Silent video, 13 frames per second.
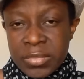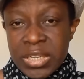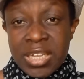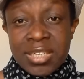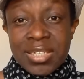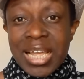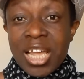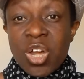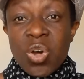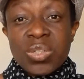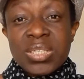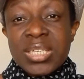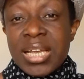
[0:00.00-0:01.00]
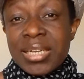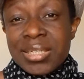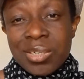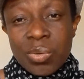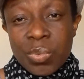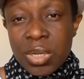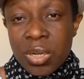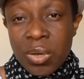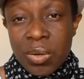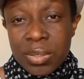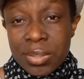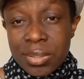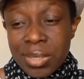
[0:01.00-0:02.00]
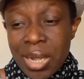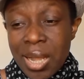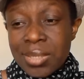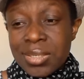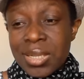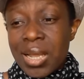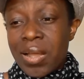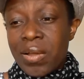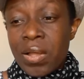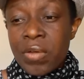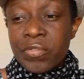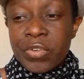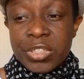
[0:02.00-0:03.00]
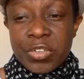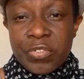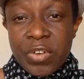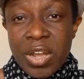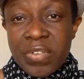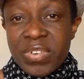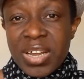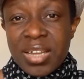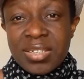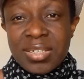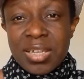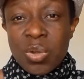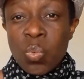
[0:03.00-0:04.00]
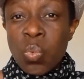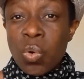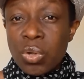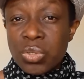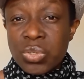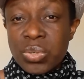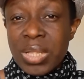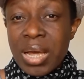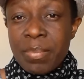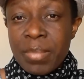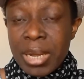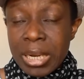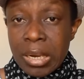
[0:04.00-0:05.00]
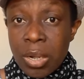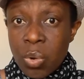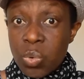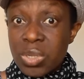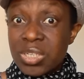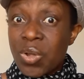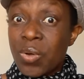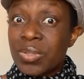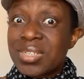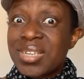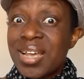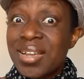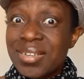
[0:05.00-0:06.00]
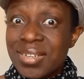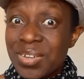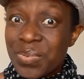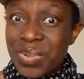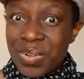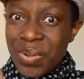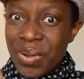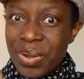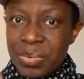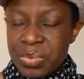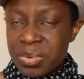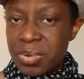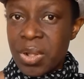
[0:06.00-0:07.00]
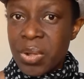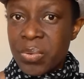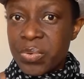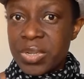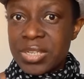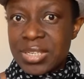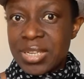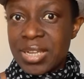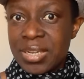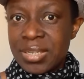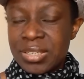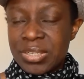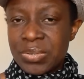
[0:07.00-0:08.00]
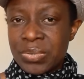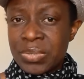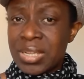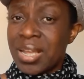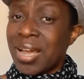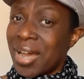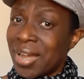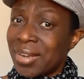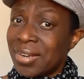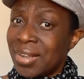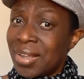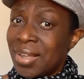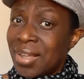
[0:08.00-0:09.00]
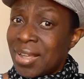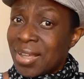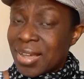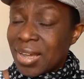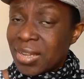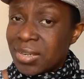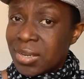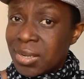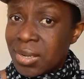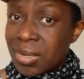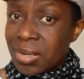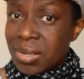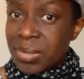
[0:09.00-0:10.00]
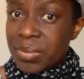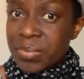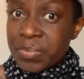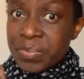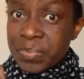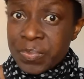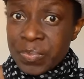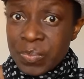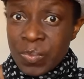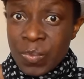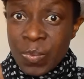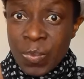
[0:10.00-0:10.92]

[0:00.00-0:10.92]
It's like contending with God. Isaiah 45 9 said, Woe to that man who is contending with God, who, who is saying to, say, can, can, um,